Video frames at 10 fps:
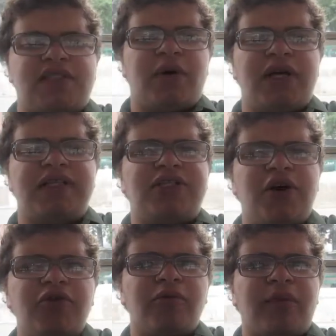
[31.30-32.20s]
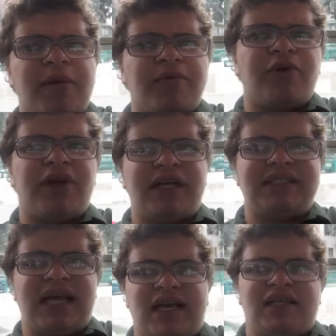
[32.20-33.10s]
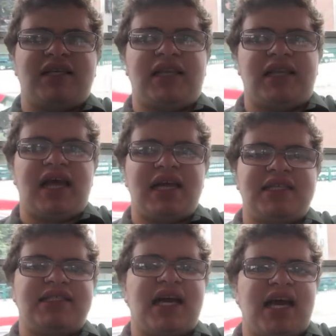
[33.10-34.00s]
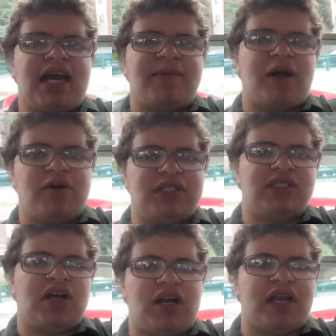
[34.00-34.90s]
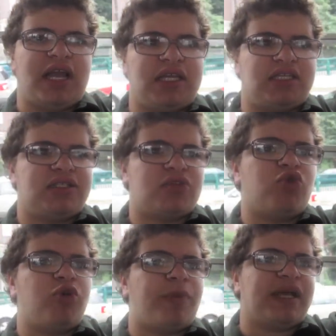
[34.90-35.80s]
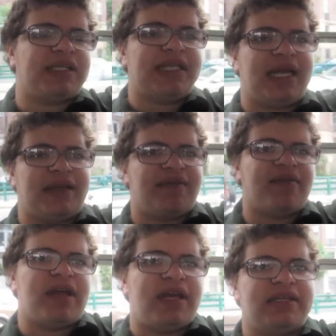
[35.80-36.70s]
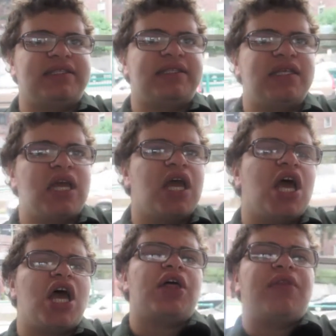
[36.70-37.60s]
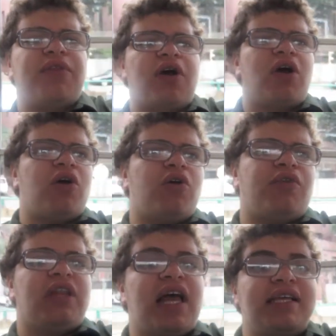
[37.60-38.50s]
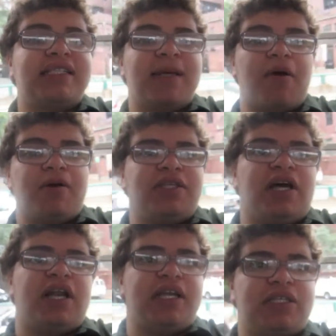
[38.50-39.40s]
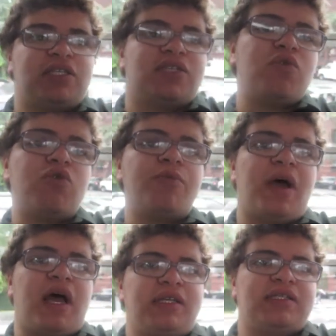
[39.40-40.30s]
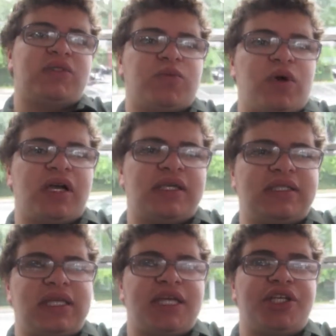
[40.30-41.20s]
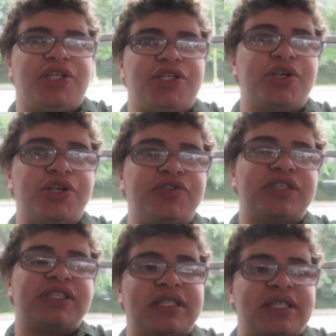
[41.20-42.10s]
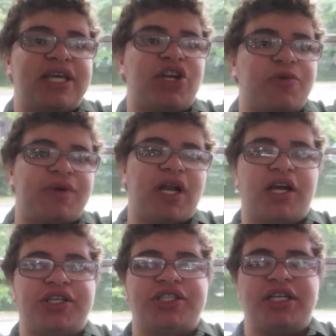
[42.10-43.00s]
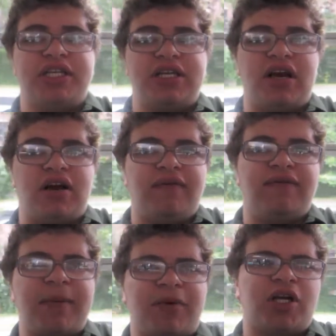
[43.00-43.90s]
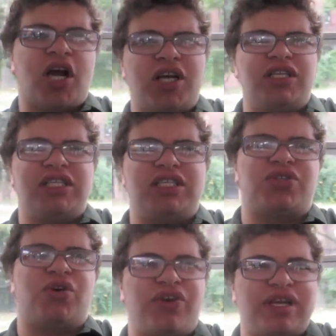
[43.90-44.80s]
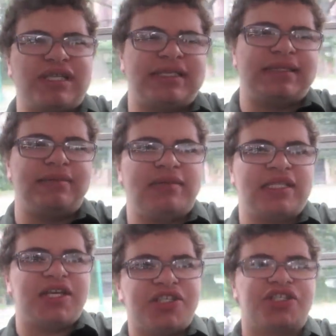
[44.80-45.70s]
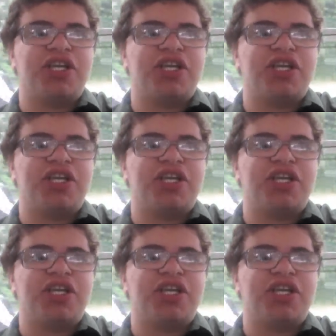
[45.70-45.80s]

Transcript: so I don't remember exactly the last time I was on a school bus like this. Though last time I was on a school bus was the children's theater production of Leprechaun stories and such,